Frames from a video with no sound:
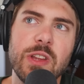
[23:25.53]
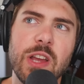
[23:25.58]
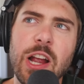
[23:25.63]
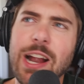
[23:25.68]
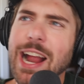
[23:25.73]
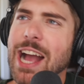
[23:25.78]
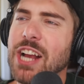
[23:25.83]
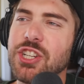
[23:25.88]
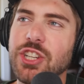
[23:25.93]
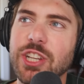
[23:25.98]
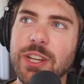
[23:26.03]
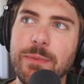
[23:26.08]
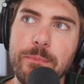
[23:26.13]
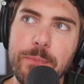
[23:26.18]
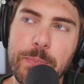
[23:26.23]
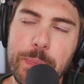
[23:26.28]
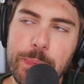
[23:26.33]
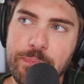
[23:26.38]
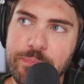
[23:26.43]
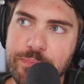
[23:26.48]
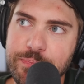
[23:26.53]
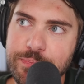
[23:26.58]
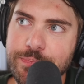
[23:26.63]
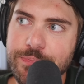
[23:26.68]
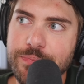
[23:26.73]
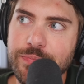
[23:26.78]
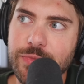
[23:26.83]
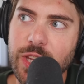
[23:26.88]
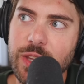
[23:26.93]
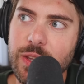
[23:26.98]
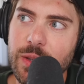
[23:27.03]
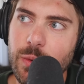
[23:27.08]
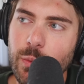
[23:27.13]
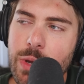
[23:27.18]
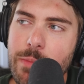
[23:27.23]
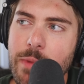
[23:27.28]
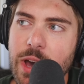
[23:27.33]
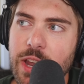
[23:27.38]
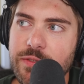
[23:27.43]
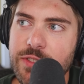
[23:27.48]
actually,
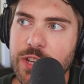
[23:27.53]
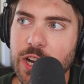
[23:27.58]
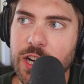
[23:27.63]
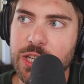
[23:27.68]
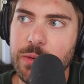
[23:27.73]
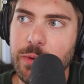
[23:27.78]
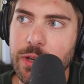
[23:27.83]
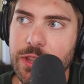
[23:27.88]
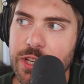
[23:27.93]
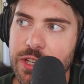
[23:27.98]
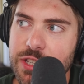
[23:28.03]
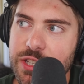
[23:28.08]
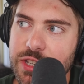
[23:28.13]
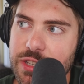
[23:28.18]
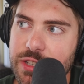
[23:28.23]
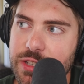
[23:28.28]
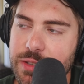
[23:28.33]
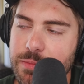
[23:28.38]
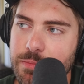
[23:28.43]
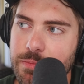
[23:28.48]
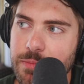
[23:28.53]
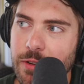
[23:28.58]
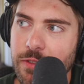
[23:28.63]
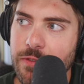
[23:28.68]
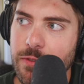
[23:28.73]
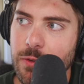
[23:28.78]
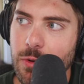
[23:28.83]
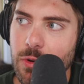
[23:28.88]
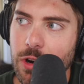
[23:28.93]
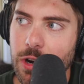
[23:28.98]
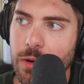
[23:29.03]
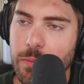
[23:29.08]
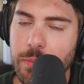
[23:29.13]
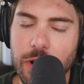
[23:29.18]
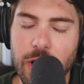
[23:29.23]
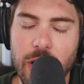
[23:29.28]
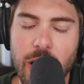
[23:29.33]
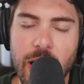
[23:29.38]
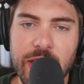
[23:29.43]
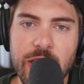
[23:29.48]
we might have talked about this before,
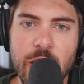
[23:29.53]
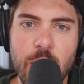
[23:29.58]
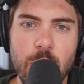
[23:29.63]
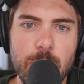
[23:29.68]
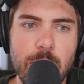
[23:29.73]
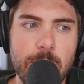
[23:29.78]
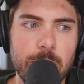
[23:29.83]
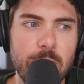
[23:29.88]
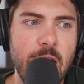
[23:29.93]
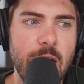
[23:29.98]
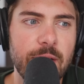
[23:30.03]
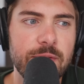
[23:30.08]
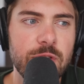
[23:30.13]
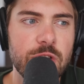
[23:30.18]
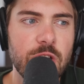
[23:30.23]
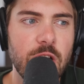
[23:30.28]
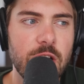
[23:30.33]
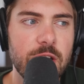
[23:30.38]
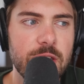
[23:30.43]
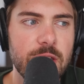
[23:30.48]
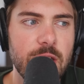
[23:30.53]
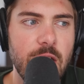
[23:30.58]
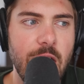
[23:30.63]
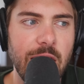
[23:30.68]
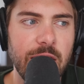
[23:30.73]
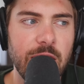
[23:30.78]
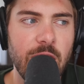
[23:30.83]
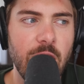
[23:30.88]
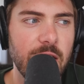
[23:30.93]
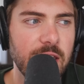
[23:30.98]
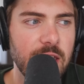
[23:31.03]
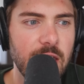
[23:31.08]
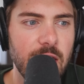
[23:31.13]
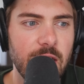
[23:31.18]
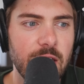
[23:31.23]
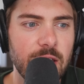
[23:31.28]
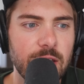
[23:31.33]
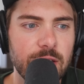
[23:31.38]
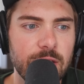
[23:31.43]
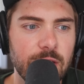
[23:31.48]
but I can't remember. Have you done any
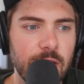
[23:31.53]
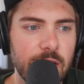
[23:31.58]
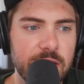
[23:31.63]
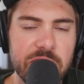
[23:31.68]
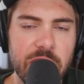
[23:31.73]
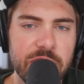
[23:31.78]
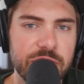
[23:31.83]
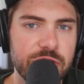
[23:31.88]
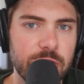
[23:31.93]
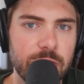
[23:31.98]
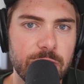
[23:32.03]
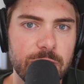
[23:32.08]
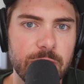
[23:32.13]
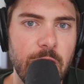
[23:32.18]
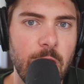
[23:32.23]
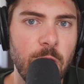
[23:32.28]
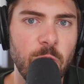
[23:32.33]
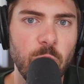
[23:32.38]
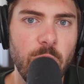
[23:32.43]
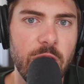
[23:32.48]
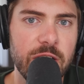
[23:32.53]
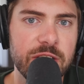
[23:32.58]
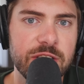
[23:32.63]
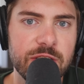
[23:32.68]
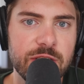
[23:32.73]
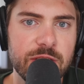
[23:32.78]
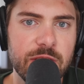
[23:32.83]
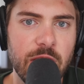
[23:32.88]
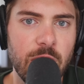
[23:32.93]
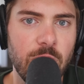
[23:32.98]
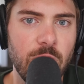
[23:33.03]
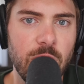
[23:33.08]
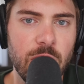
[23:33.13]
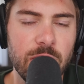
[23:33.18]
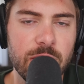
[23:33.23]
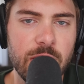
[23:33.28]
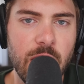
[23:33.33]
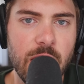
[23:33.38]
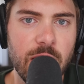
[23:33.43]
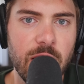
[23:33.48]
hiking, like desert out west at
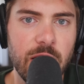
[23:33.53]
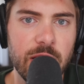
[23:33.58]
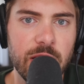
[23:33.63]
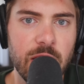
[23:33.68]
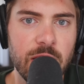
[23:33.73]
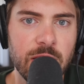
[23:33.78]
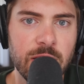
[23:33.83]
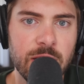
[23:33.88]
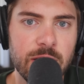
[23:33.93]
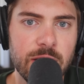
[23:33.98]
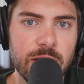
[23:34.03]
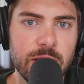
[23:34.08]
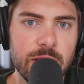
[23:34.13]
all kind of hiking?